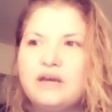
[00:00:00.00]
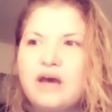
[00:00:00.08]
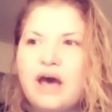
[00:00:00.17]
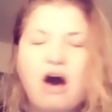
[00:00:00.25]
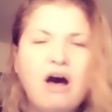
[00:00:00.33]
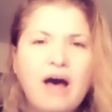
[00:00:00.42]

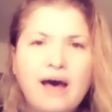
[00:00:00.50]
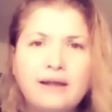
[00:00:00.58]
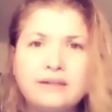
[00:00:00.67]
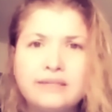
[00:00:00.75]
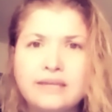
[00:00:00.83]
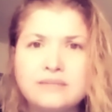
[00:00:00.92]
all
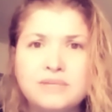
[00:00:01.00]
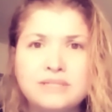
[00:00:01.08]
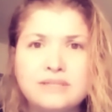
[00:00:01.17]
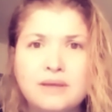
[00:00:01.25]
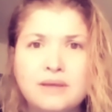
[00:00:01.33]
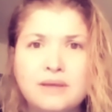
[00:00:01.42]
holidays mean
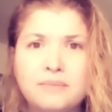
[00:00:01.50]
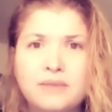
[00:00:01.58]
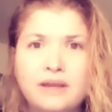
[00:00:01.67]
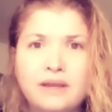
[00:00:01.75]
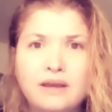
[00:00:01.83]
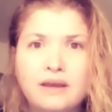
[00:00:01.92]

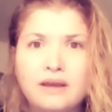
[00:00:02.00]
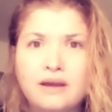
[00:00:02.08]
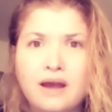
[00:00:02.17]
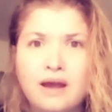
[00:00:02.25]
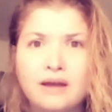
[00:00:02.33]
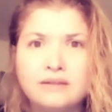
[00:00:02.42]
something
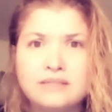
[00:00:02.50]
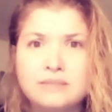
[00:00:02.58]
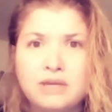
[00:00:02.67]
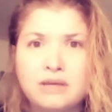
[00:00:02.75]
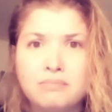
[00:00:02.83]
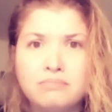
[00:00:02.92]
to me
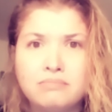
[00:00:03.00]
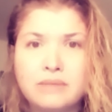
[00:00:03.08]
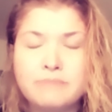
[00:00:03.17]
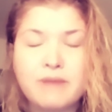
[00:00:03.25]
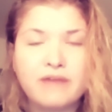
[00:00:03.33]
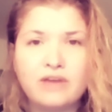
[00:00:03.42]
and
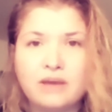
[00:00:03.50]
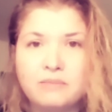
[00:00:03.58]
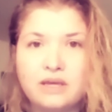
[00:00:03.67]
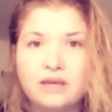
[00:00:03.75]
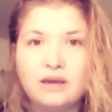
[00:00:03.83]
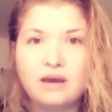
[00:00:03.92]
my
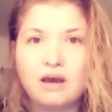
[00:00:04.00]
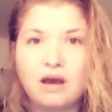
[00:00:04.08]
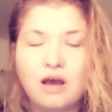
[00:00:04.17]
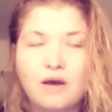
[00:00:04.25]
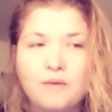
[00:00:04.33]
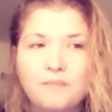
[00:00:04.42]
family.
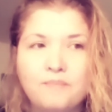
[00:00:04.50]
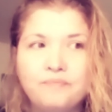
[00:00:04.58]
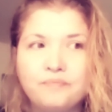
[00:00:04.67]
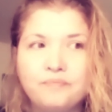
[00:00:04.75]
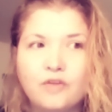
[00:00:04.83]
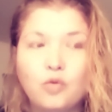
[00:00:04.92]

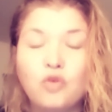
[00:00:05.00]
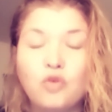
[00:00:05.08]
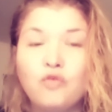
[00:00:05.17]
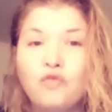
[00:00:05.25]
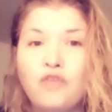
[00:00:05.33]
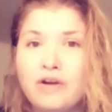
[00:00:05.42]
We're
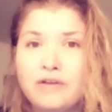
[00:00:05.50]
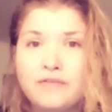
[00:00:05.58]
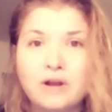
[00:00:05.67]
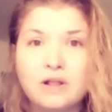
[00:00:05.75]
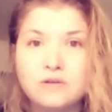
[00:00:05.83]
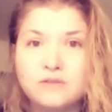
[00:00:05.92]
very,
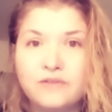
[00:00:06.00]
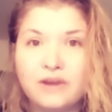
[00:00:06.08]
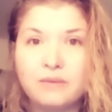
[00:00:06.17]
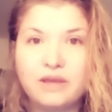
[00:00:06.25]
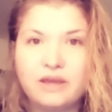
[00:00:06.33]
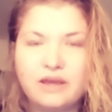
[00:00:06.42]
very close
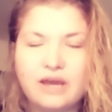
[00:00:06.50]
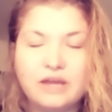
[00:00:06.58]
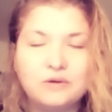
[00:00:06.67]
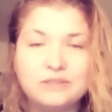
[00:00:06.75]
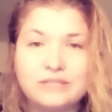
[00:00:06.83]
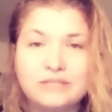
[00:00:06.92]
family. I
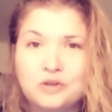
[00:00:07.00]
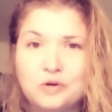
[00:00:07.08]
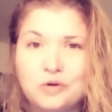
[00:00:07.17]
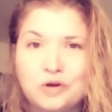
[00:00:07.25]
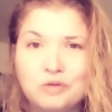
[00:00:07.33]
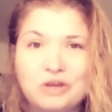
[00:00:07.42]
know it's not the
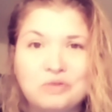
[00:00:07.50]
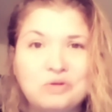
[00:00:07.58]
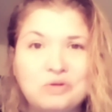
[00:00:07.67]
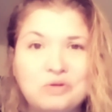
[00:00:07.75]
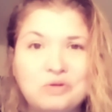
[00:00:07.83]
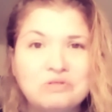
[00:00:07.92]
norm. Like, we
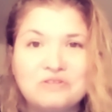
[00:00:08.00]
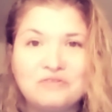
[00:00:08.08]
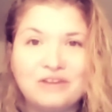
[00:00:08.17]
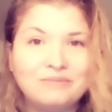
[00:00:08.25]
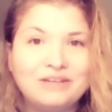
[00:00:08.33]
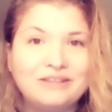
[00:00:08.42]
were the
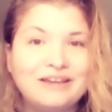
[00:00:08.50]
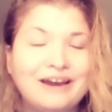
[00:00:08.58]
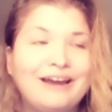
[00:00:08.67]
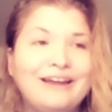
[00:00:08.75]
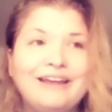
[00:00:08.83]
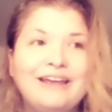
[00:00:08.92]
family
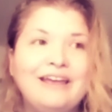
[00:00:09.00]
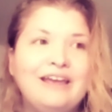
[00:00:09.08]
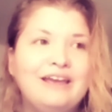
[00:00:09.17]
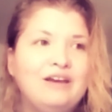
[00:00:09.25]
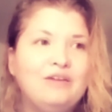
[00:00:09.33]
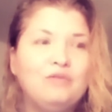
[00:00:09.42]
that,
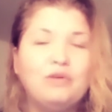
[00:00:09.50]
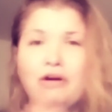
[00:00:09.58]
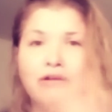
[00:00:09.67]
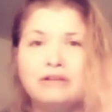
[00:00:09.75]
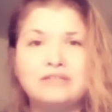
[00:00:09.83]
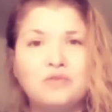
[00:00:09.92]

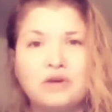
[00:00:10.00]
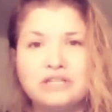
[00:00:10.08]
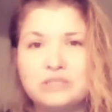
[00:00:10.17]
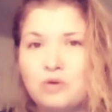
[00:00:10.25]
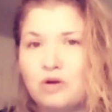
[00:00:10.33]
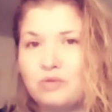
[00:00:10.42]
regardless of what
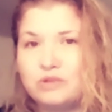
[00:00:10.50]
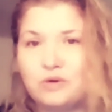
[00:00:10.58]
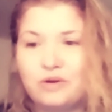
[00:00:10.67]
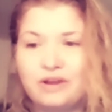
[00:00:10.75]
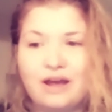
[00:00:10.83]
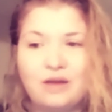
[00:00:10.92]
sport was going
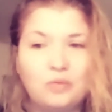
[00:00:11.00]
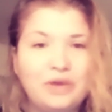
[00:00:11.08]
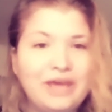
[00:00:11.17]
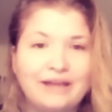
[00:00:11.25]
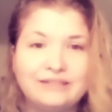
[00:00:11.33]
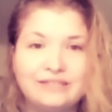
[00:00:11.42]
on, we
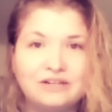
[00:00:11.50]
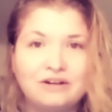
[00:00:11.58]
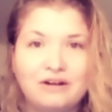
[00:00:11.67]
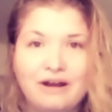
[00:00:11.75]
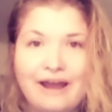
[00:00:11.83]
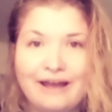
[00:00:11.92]
had dinner
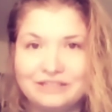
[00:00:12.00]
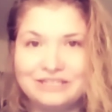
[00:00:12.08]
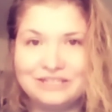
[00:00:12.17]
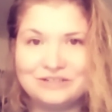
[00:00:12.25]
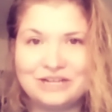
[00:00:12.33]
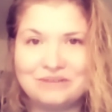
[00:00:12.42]
at the dinner
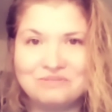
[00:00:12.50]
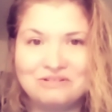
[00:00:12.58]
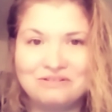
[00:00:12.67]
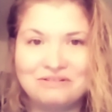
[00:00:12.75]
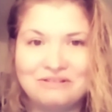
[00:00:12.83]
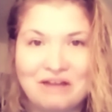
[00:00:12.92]
table
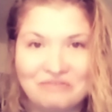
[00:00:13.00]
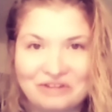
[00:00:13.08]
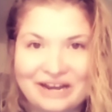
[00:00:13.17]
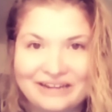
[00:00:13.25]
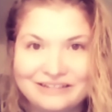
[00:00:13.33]
every night.